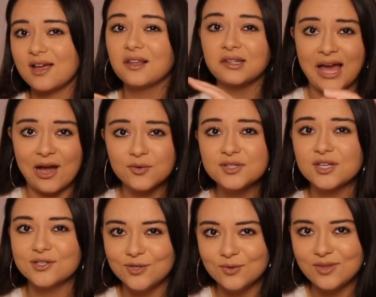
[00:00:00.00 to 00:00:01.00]
allowed
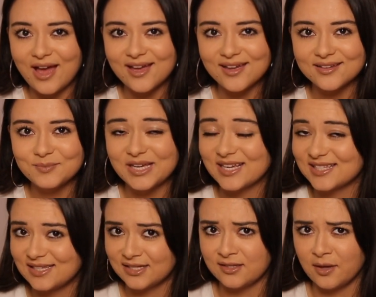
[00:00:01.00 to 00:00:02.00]
to do that because
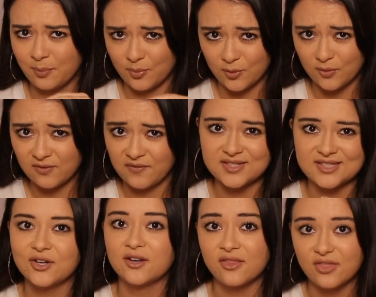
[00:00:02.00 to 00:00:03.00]
they didn't approve of a
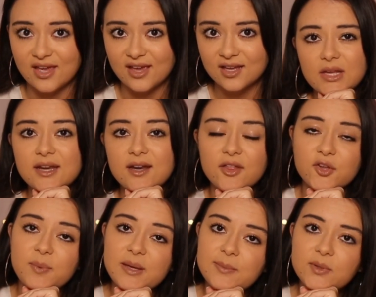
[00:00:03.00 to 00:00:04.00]
certain thing. And
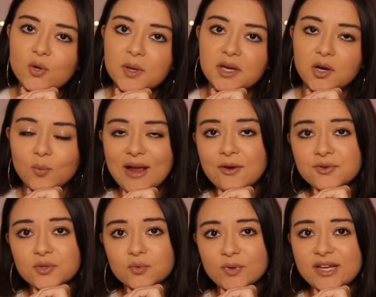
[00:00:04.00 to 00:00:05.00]
other people going
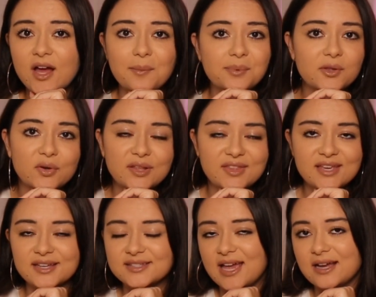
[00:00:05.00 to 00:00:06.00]
around re-uploading the
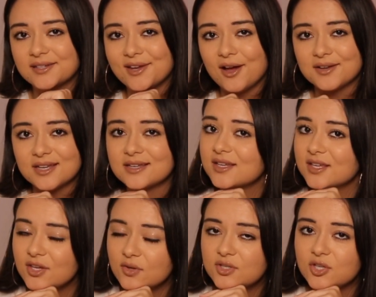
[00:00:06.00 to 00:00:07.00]
exact content to
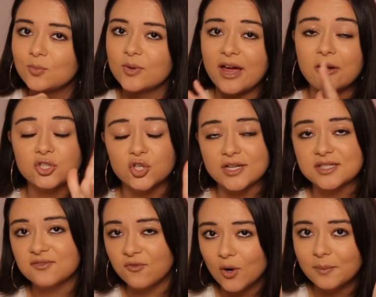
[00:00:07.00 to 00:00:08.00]
YouTube without
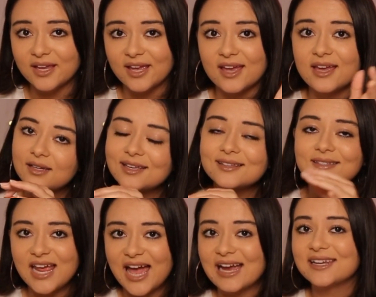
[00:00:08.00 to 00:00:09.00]
transforming it is
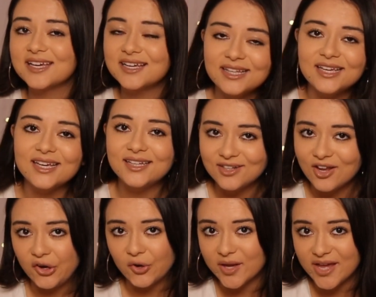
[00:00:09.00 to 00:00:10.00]
technically
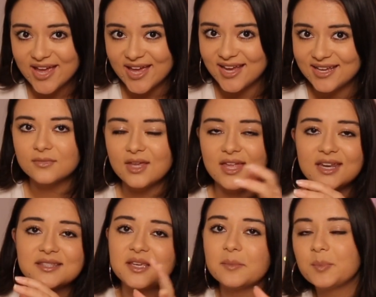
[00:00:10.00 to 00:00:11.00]
not okay. And
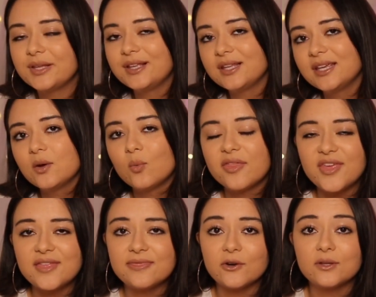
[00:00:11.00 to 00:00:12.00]
it's completely
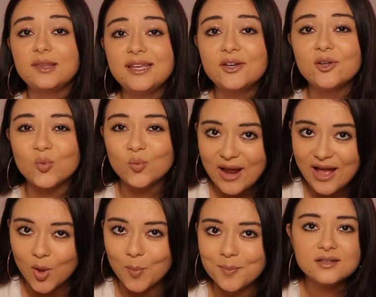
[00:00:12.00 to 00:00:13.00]
within their legal
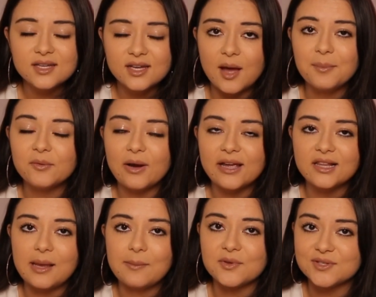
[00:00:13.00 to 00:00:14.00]
realm to copyright
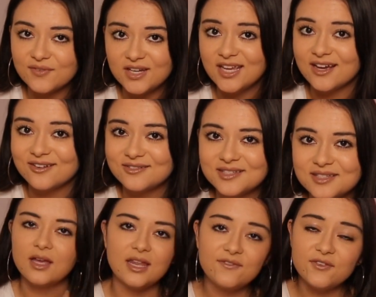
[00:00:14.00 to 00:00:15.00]
claim those videos.
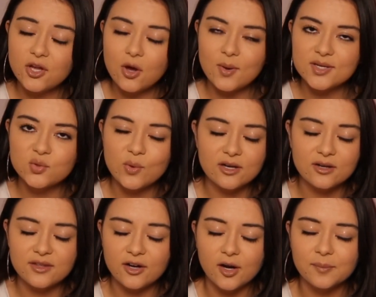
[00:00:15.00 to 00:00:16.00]
And if you go on Twitter,
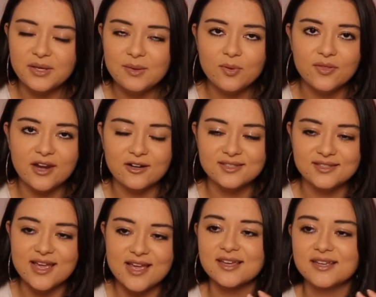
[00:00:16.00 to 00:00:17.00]
there are people that are
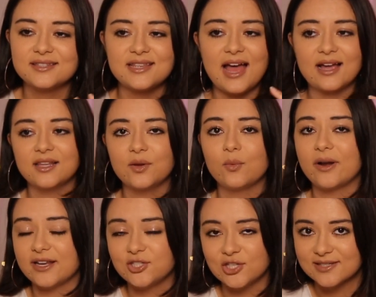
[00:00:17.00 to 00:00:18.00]
saying exactly what
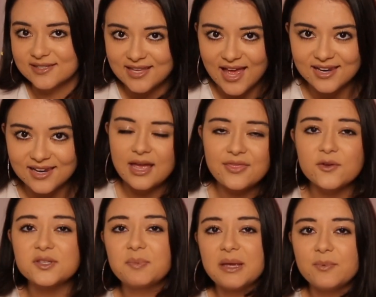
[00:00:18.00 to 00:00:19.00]
I just said, and
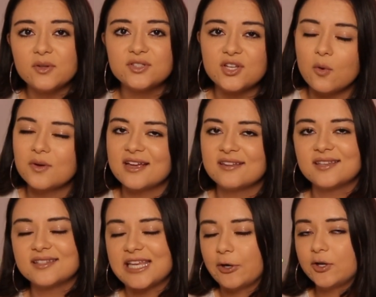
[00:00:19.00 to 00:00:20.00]
those people don't
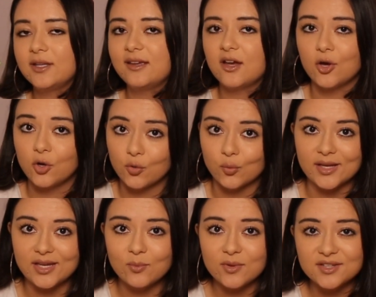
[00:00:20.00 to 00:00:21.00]
necessarily
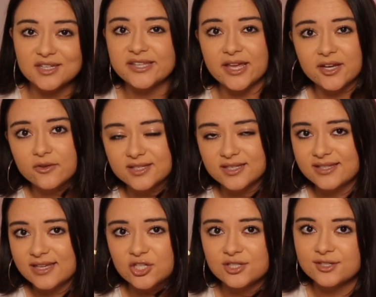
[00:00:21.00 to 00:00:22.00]
agree with Nintendo's
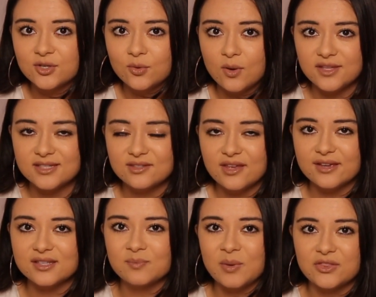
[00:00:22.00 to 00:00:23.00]
decision to do all these
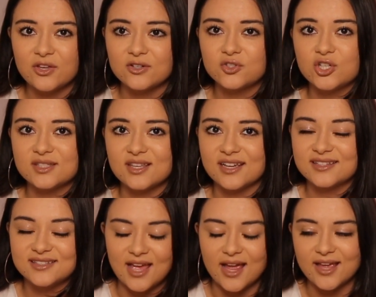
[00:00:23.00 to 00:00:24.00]
things, but they're just like
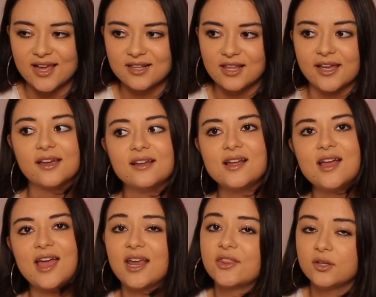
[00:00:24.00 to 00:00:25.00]
saying like,
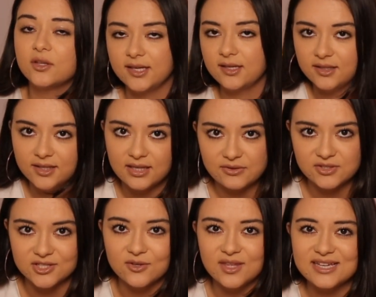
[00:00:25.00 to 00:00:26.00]
hey, they're legally allowed
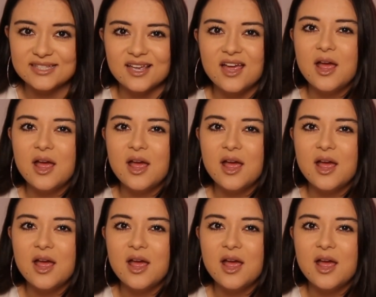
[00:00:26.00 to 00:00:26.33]
to do this.